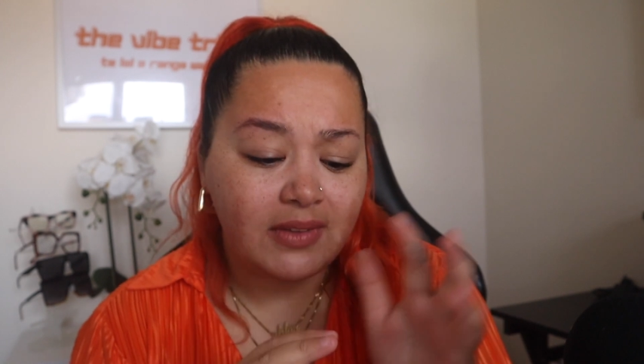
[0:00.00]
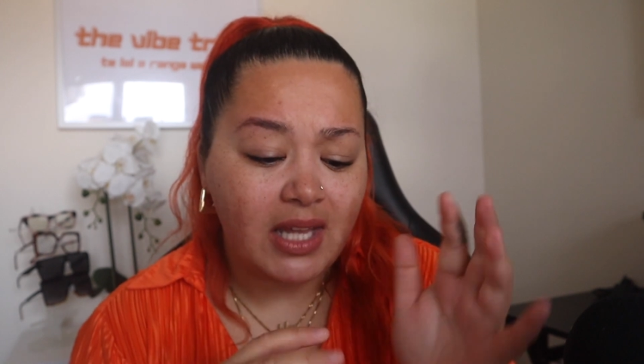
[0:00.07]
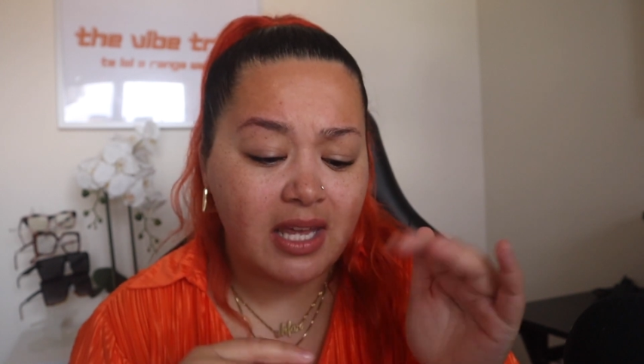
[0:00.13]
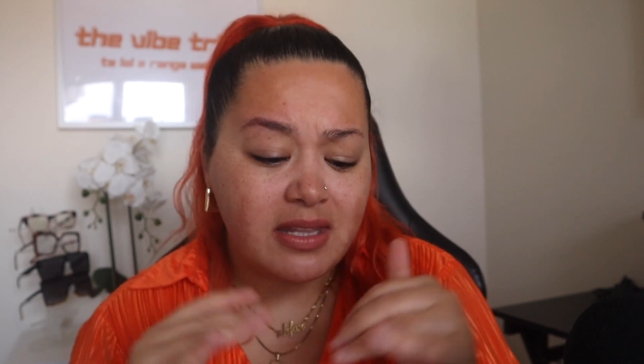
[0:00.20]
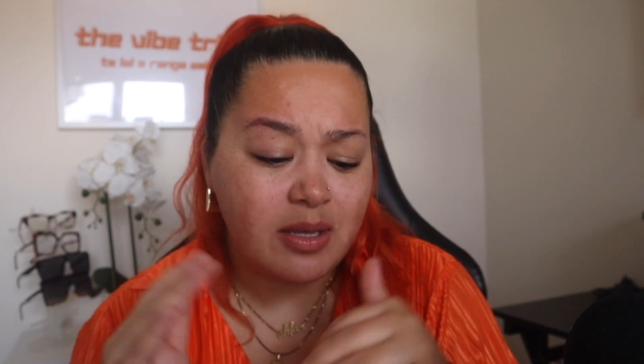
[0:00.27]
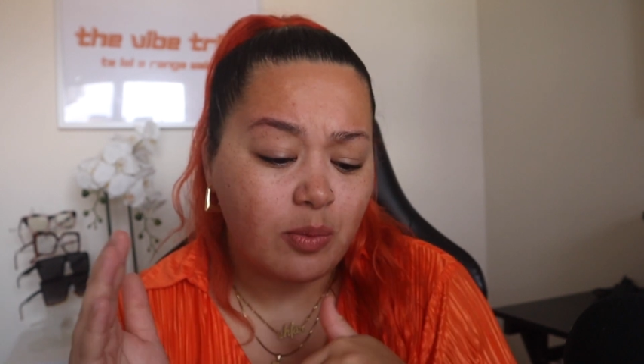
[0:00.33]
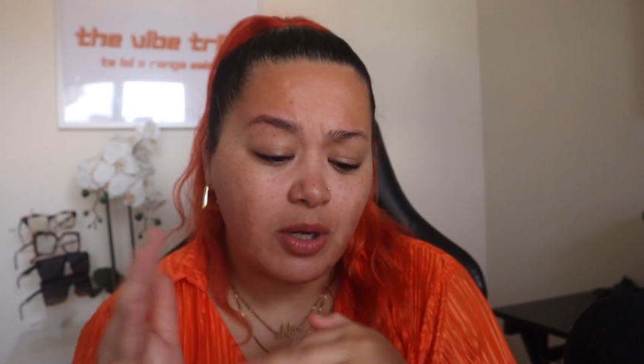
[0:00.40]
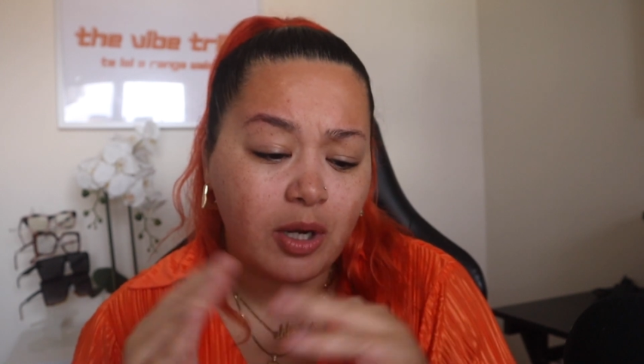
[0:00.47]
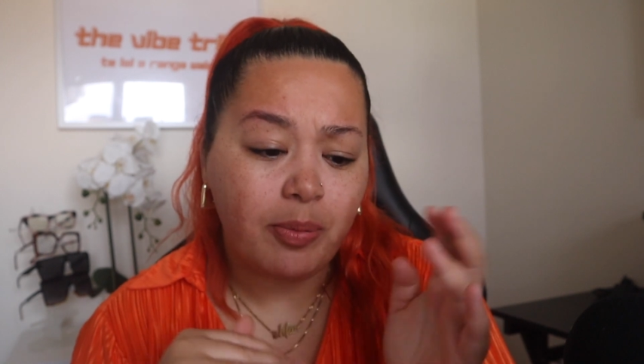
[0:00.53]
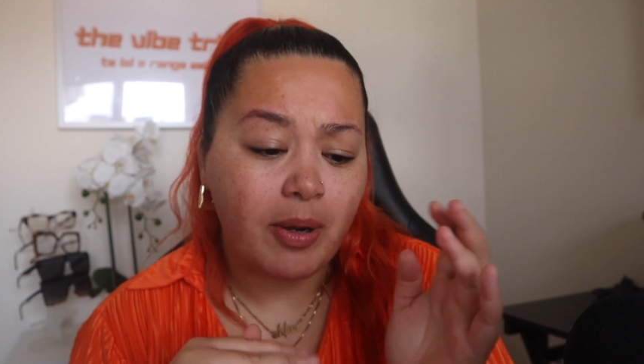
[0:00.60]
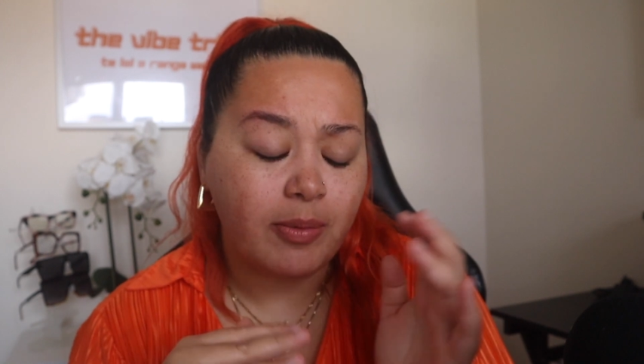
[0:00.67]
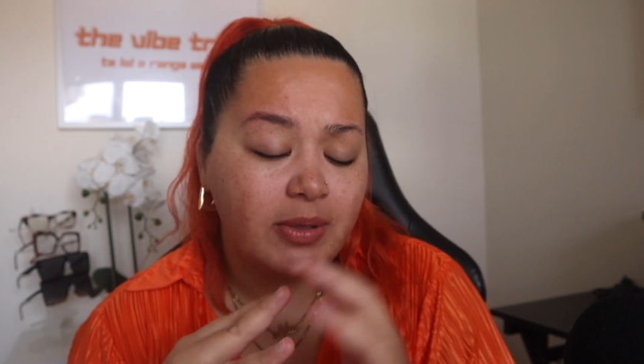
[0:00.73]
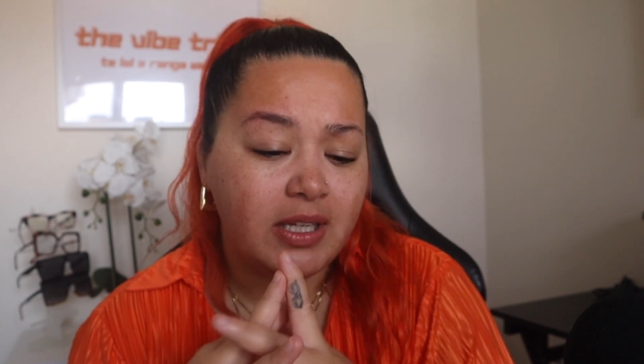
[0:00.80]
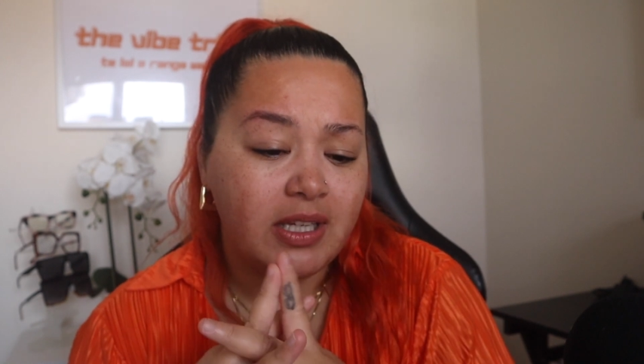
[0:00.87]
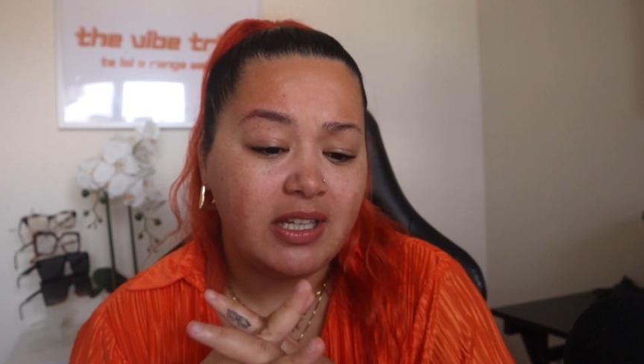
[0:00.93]
And then we're
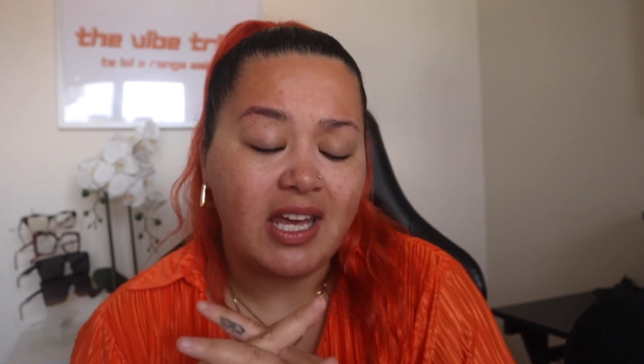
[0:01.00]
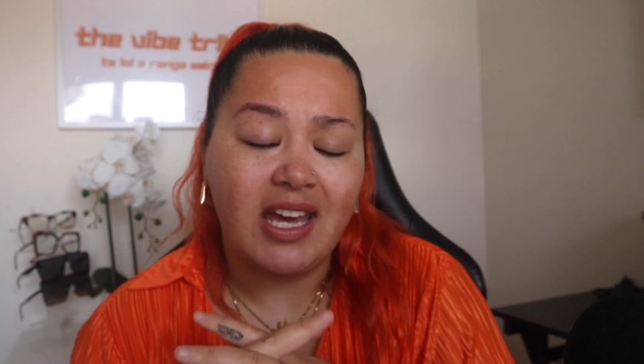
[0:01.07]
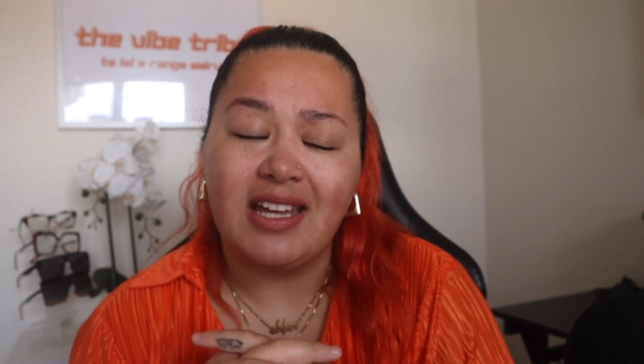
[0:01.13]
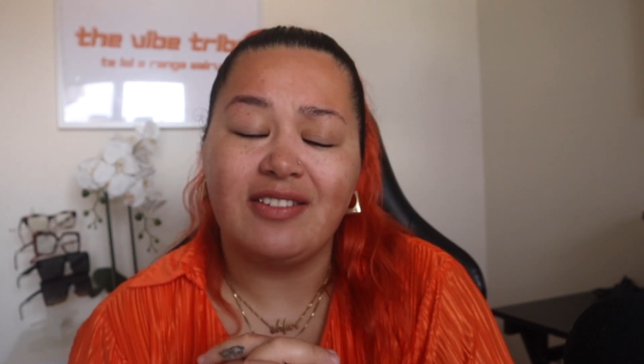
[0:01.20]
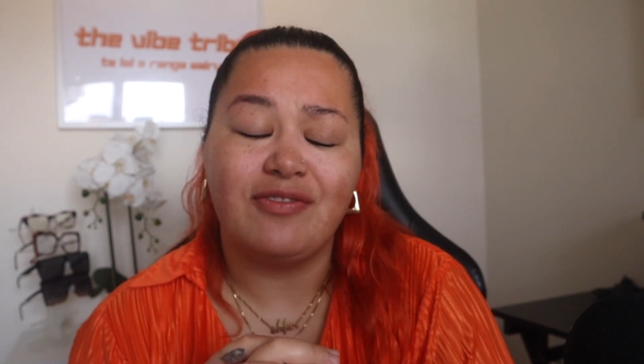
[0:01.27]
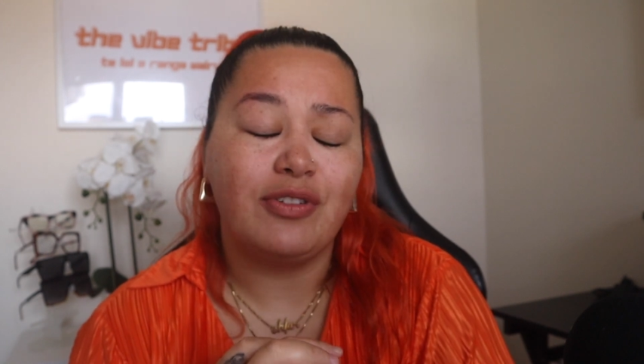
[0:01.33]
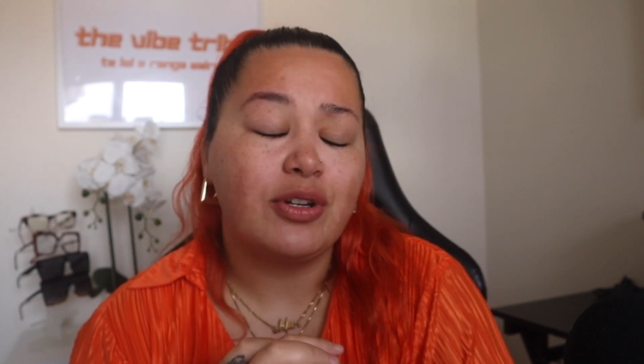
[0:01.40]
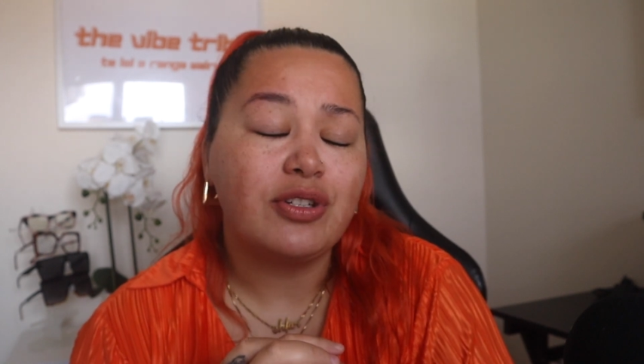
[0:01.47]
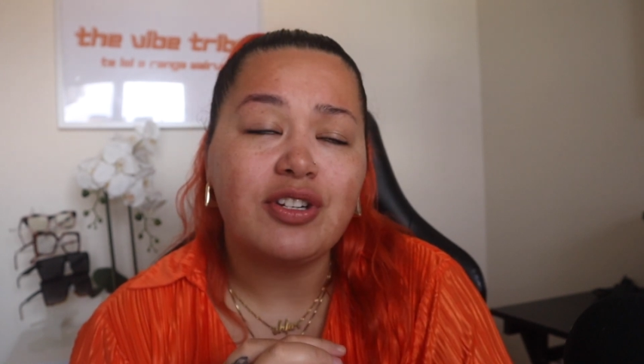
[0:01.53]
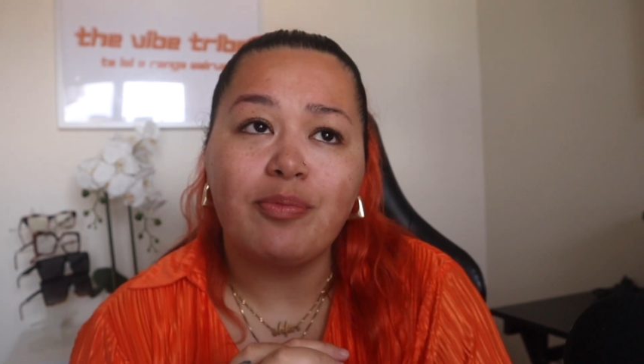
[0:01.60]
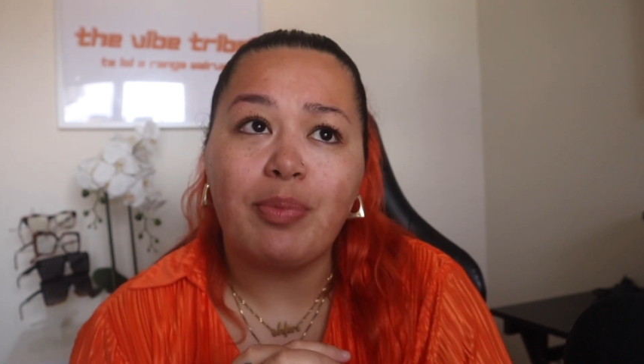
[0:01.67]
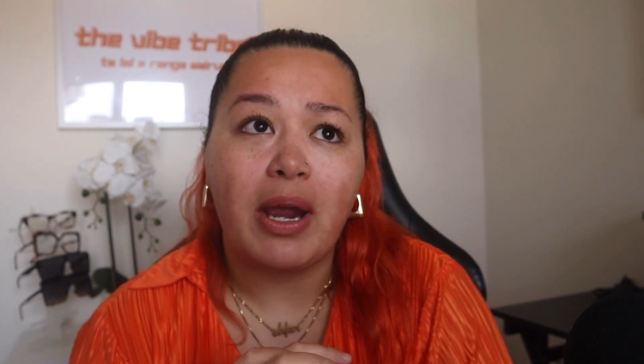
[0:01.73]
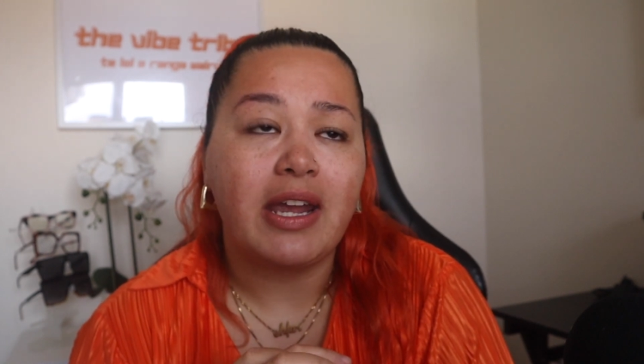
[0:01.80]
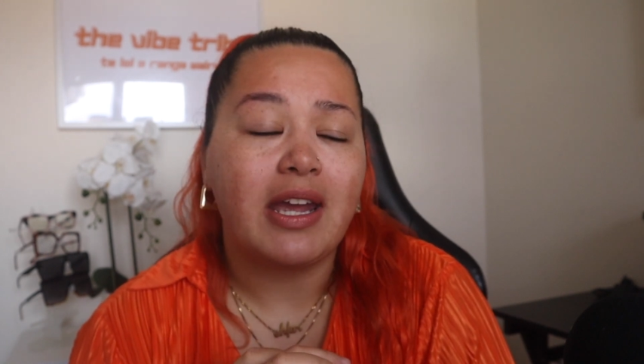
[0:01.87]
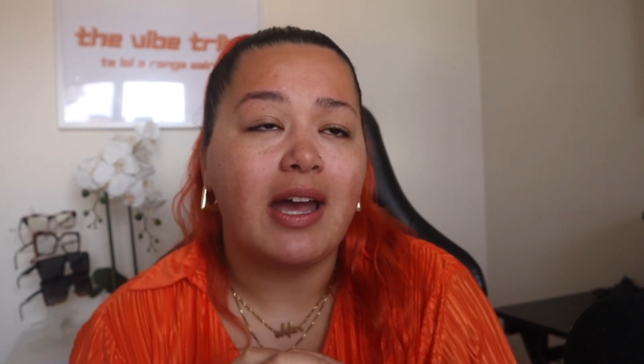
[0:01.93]
probably, verge of
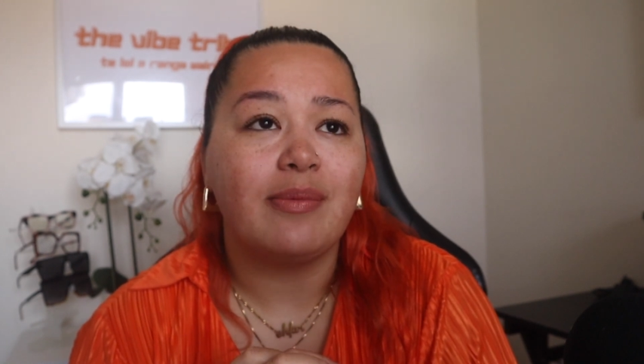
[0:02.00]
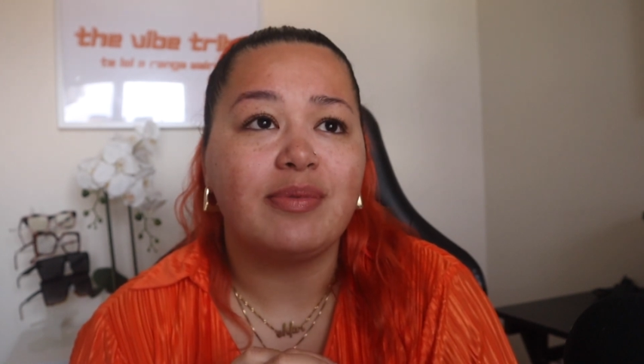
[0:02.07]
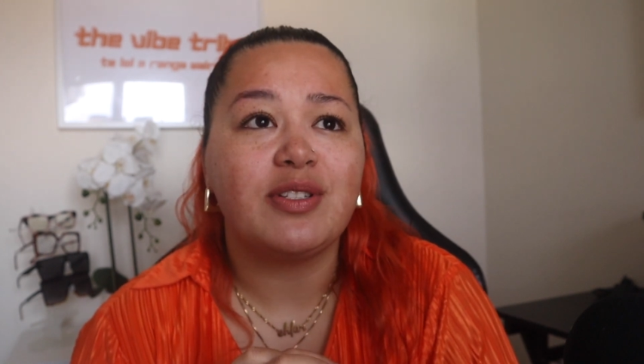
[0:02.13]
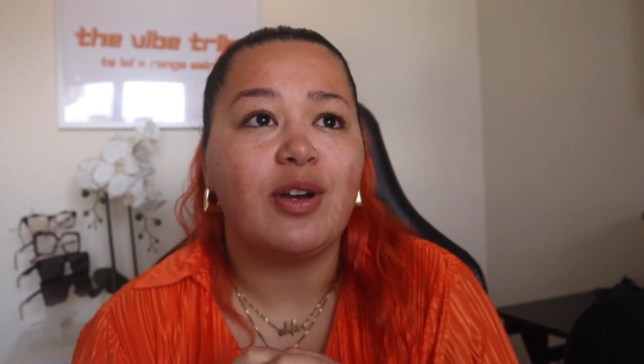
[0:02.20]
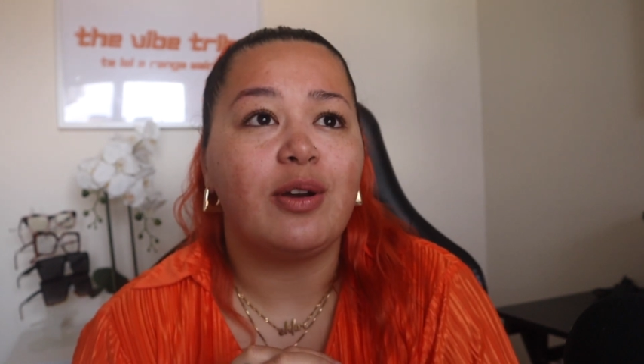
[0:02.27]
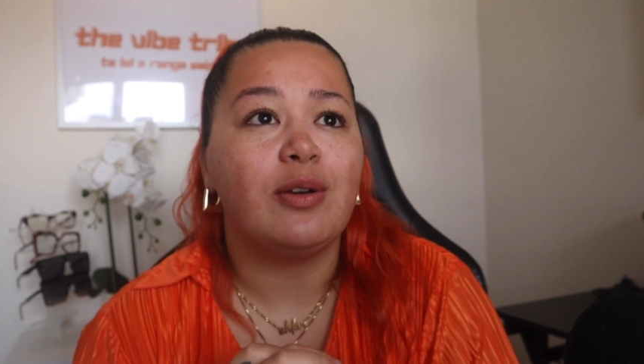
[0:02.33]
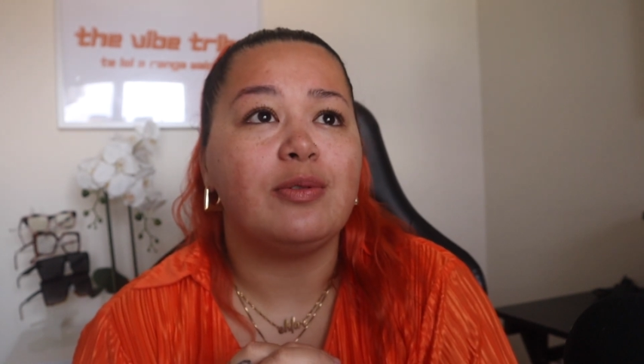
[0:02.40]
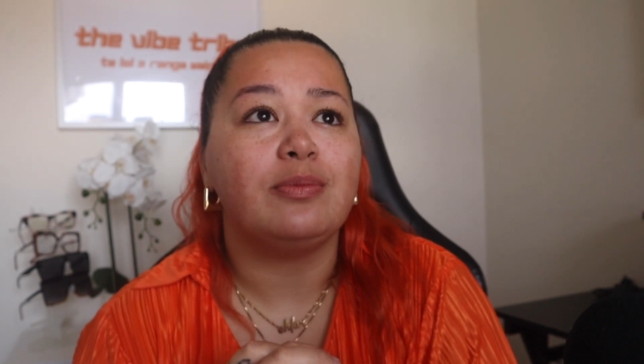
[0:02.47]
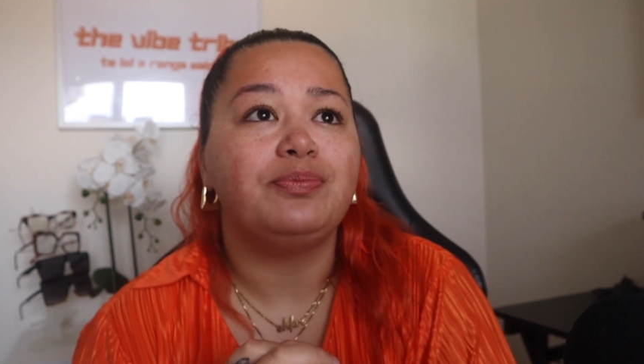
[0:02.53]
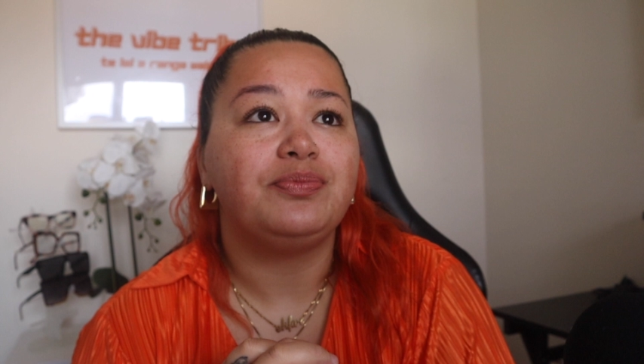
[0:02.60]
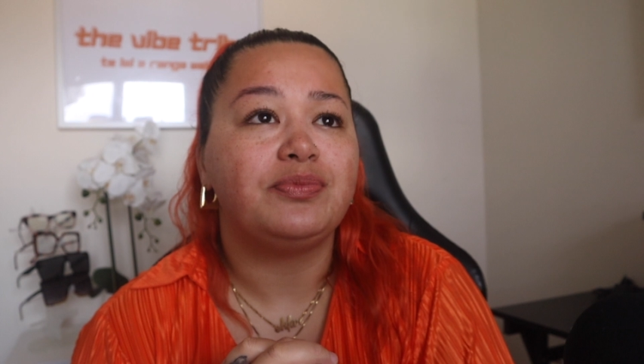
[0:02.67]
breakup. So,